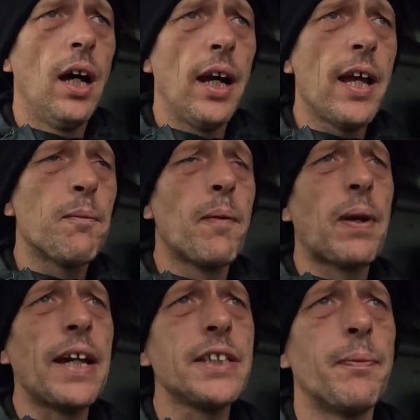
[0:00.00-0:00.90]
hip
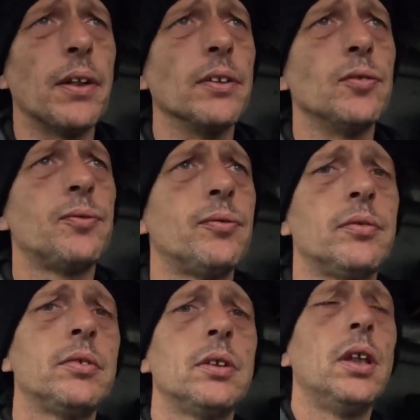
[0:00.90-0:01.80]
replacement.
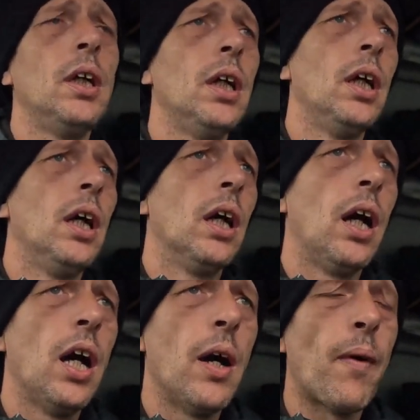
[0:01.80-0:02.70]

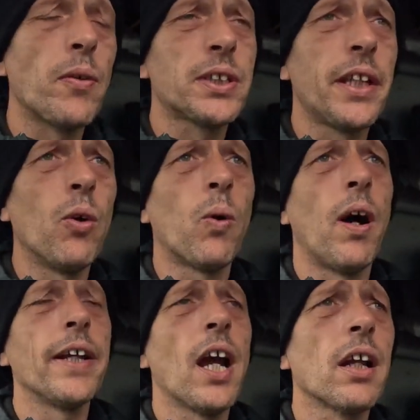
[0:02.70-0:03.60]
I was still
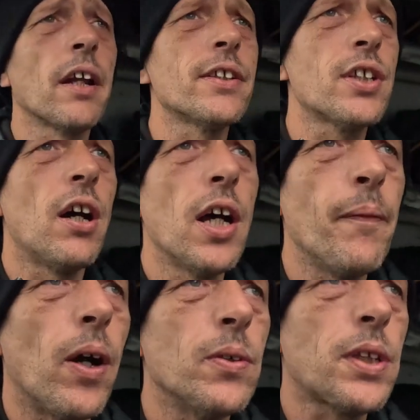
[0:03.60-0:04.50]
quite young at the
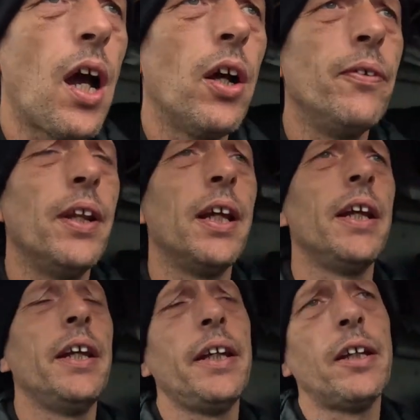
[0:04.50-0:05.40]
time. I
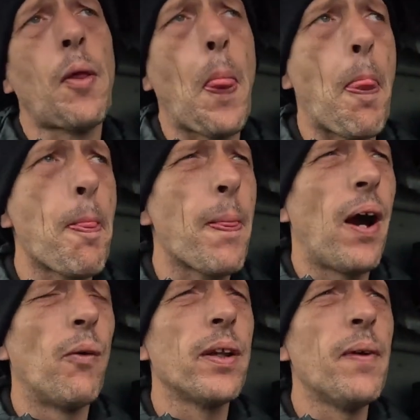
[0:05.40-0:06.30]

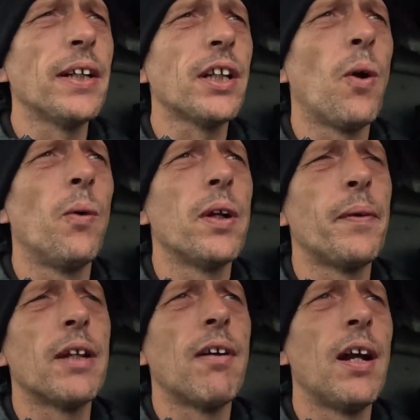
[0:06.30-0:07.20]
would imagine I would have
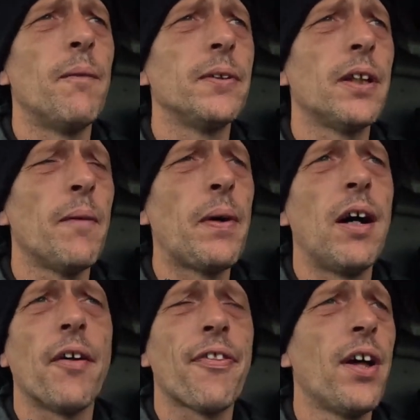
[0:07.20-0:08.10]
been around
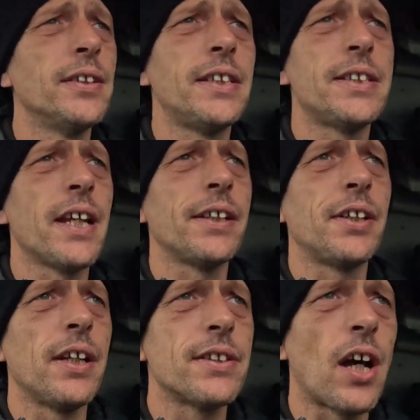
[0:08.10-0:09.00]
about
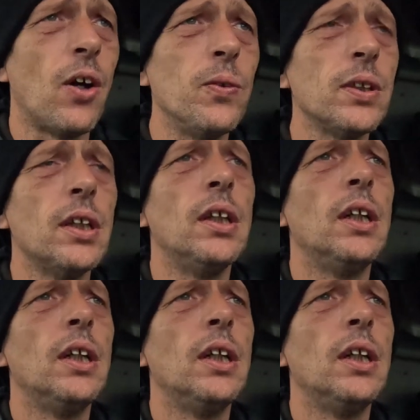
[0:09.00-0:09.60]
36 years old,